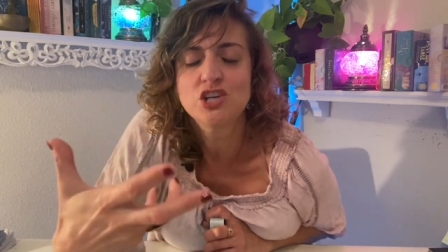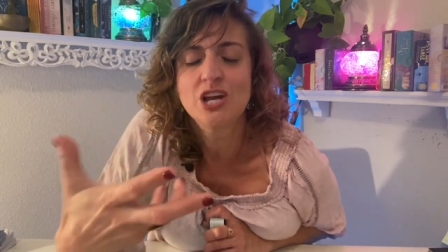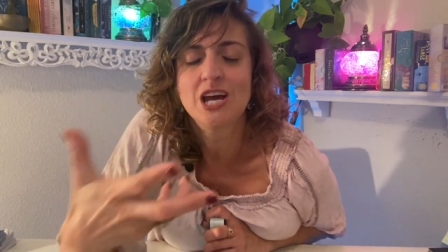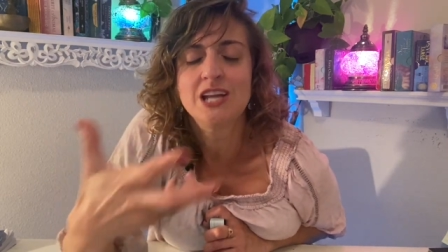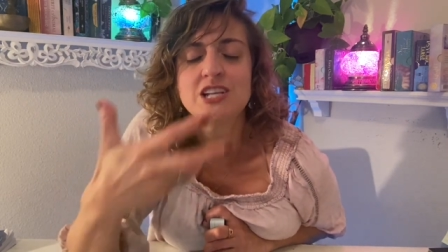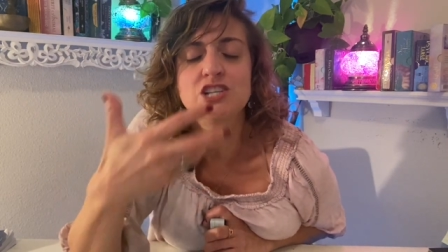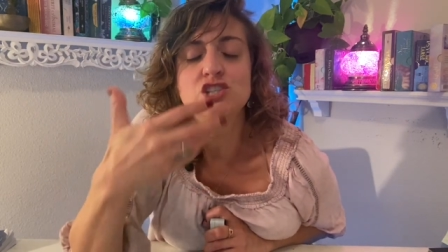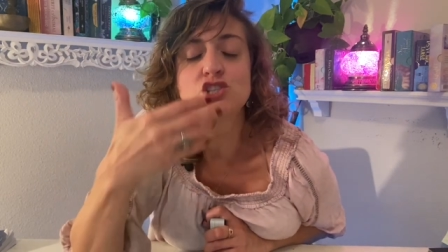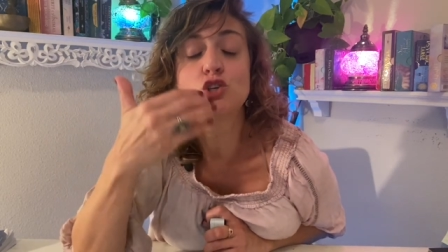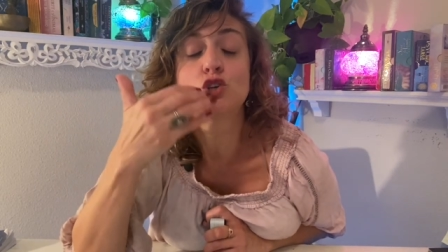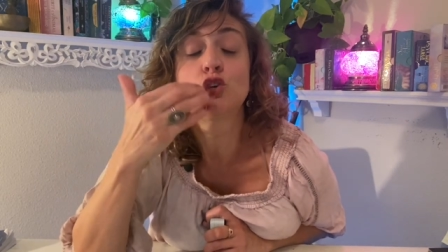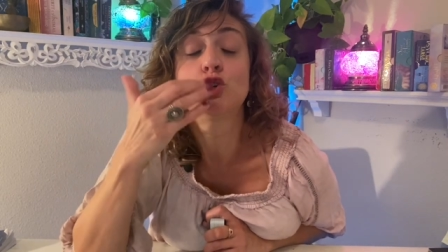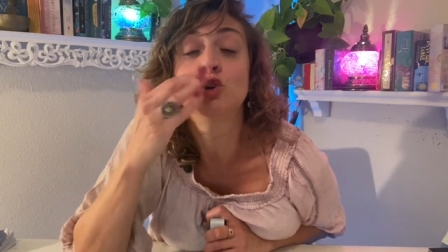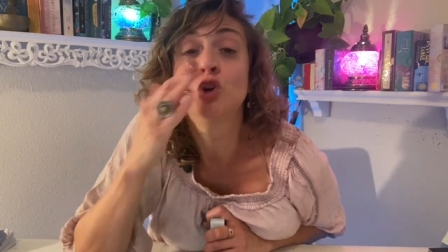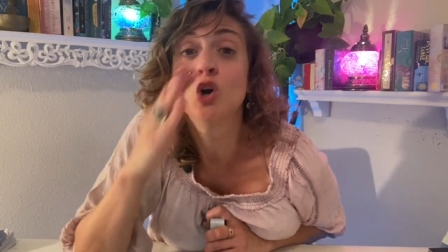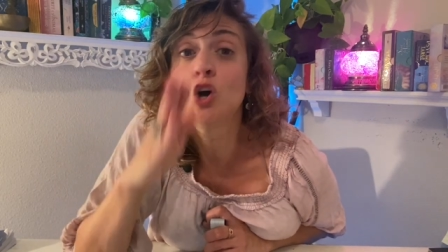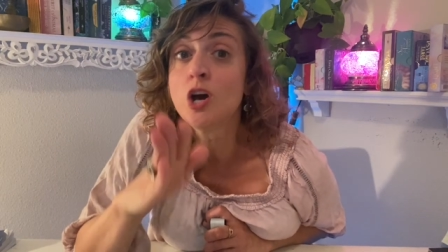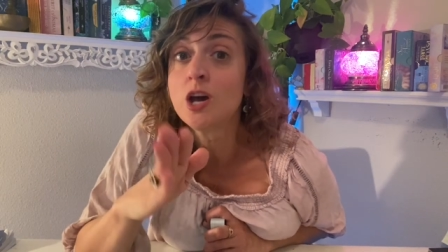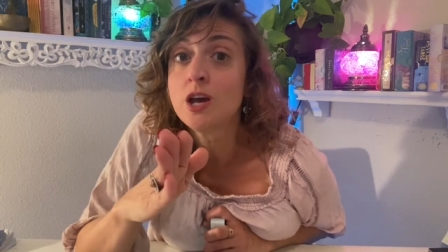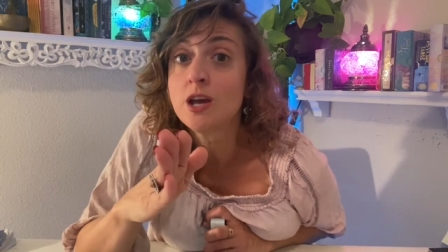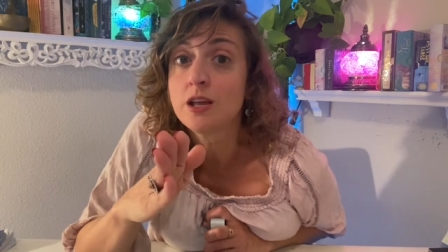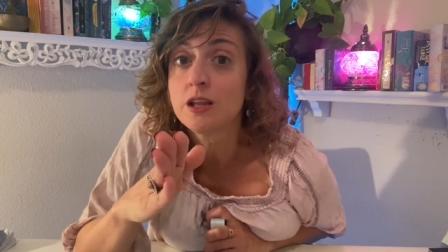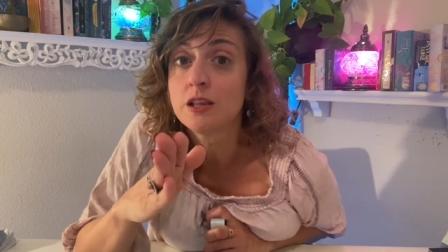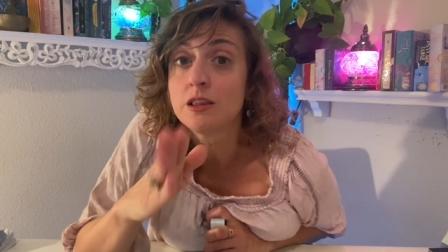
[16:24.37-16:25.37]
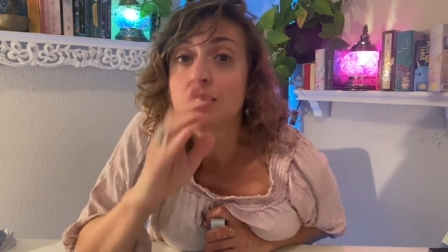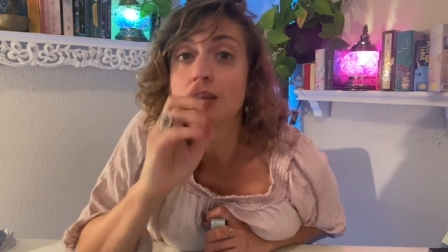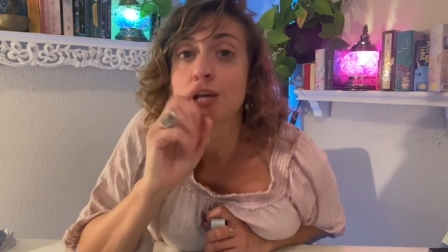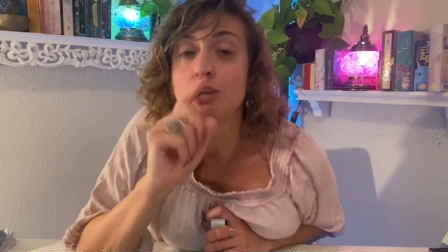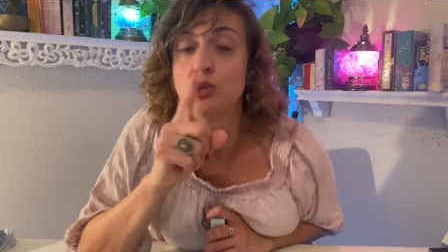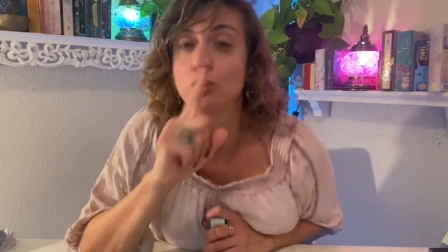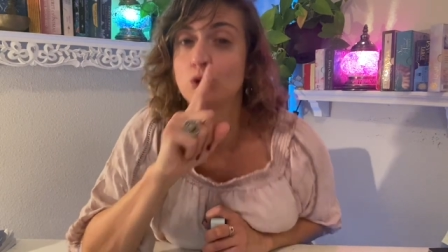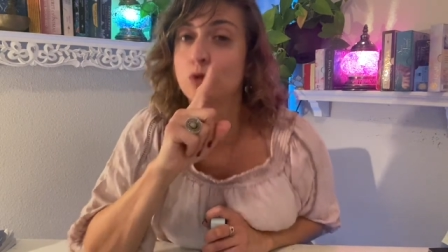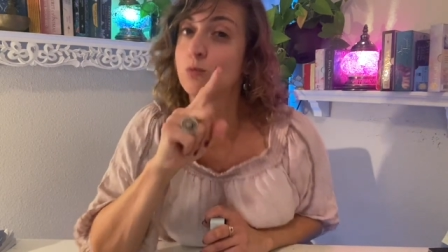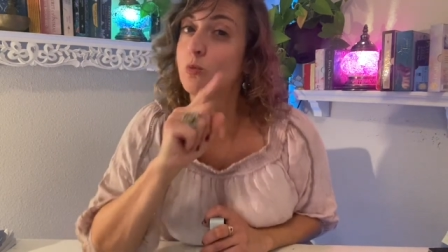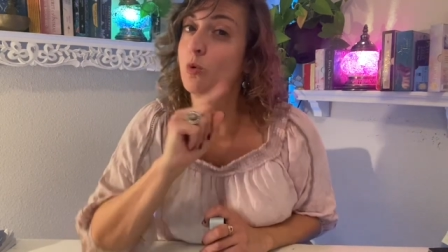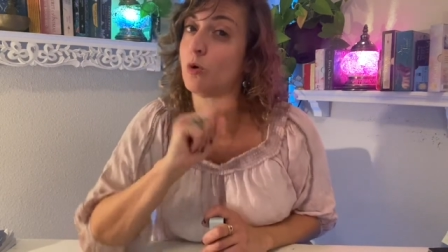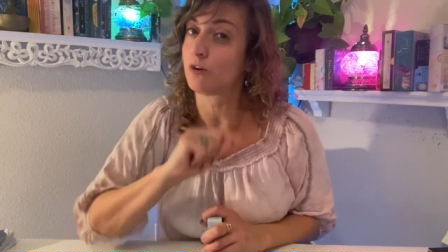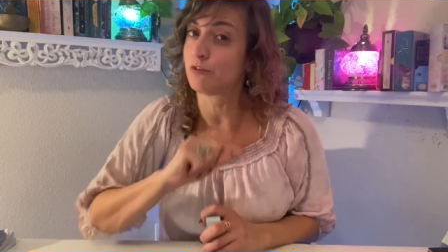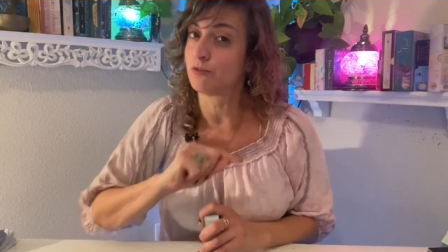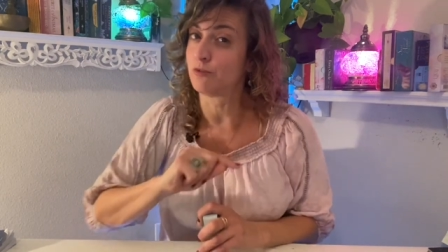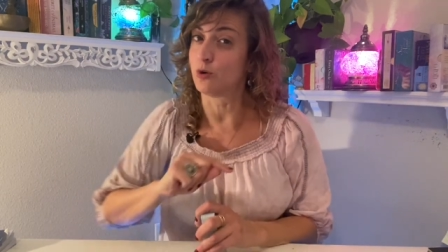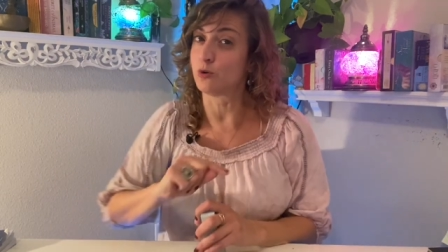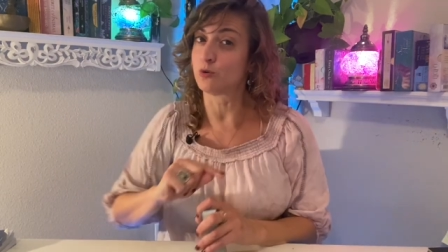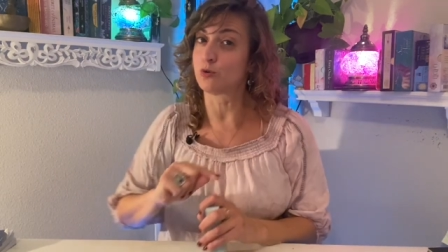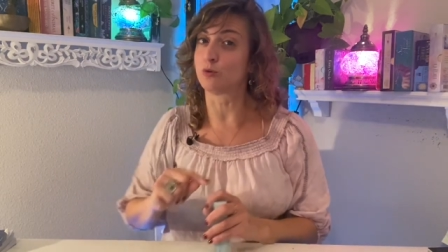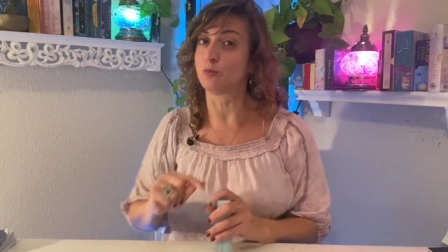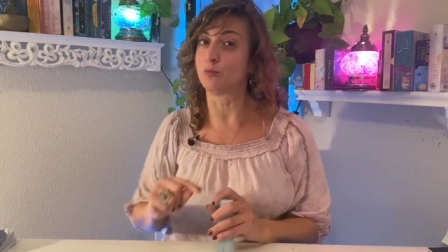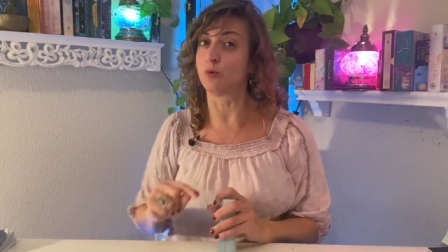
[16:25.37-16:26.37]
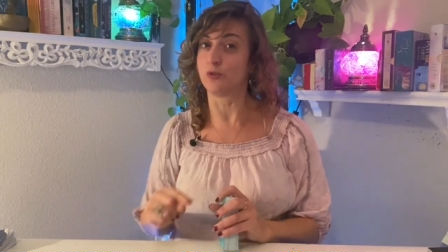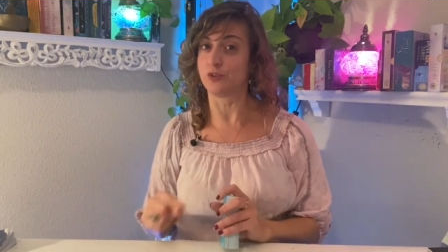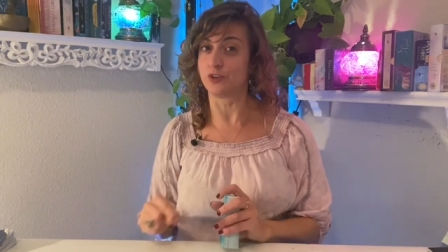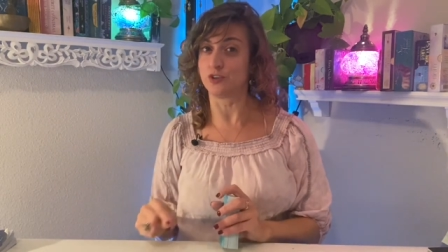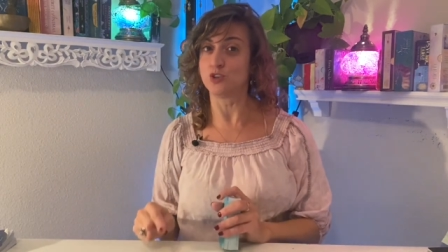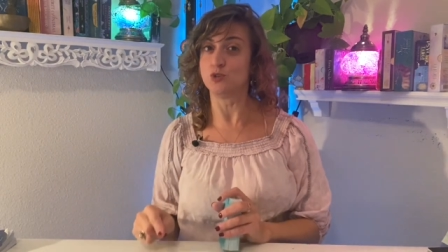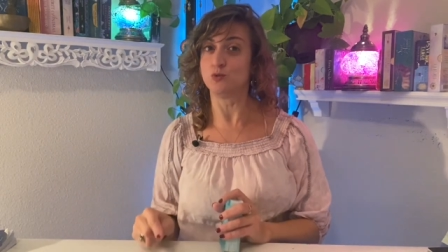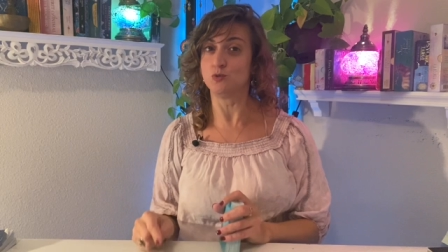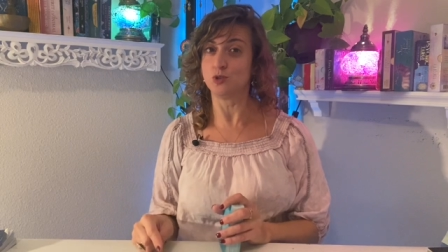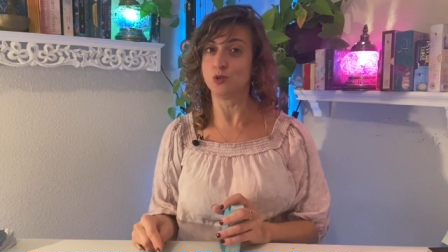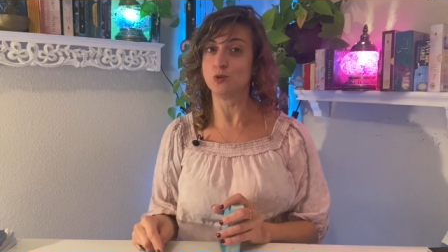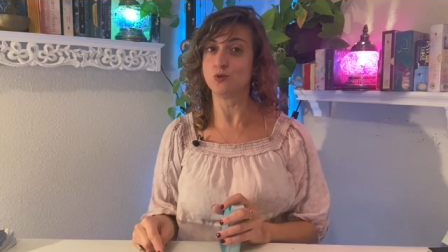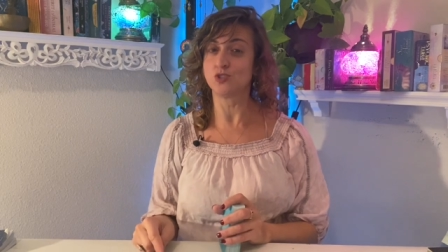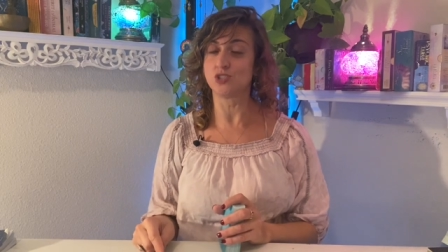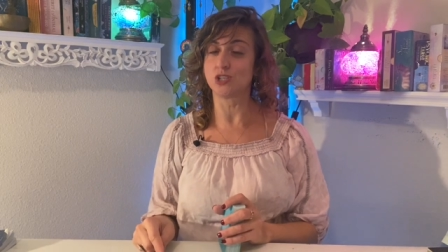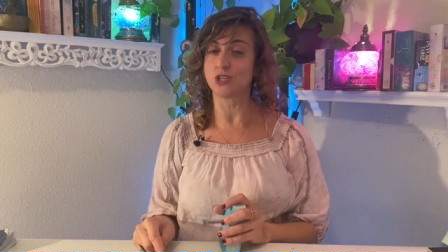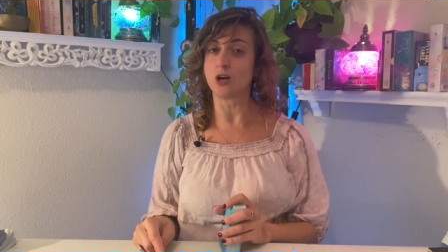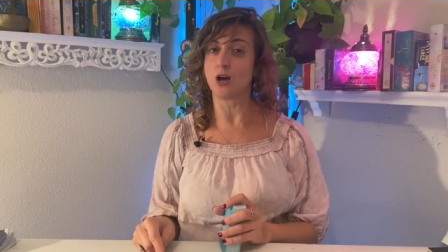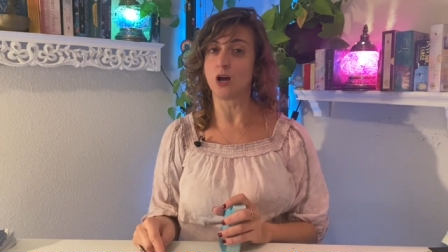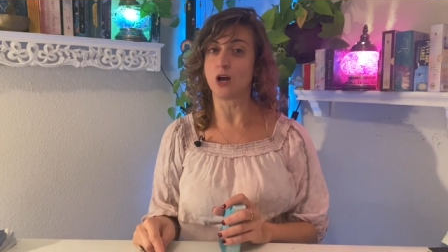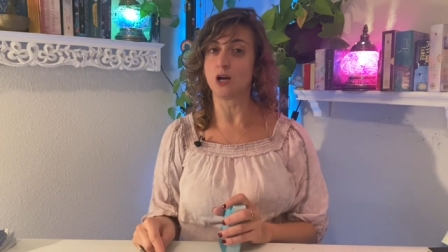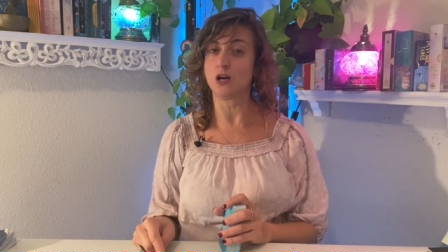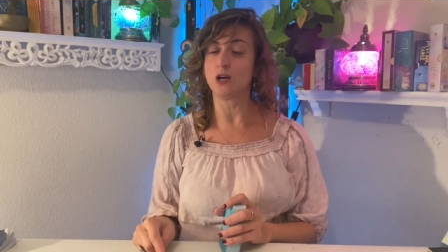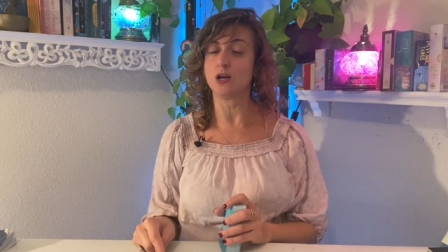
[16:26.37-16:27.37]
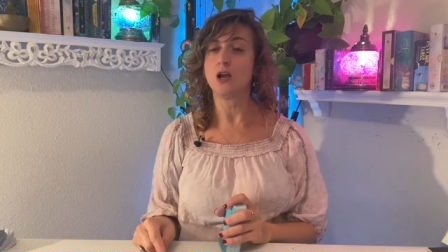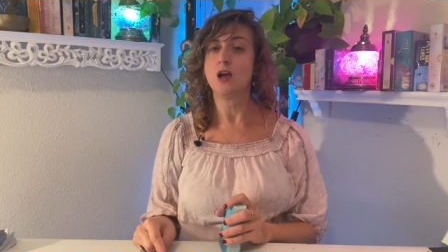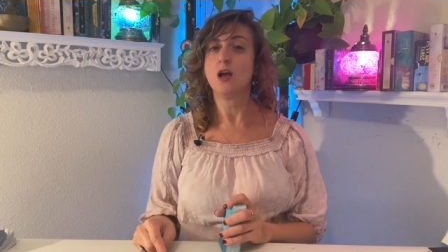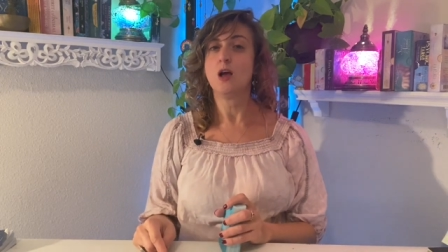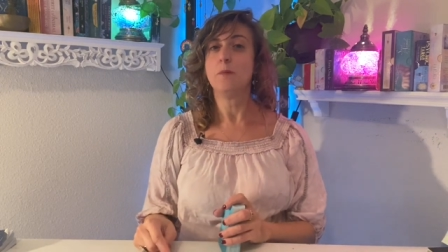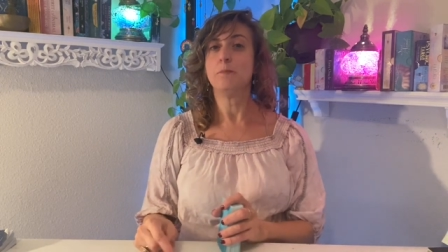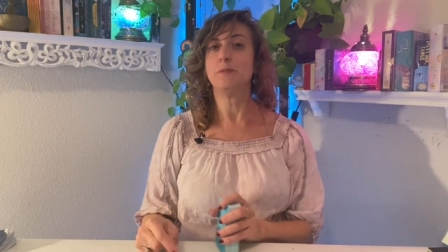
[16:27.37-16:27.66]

and it's good that you're more vulnerable than you usually are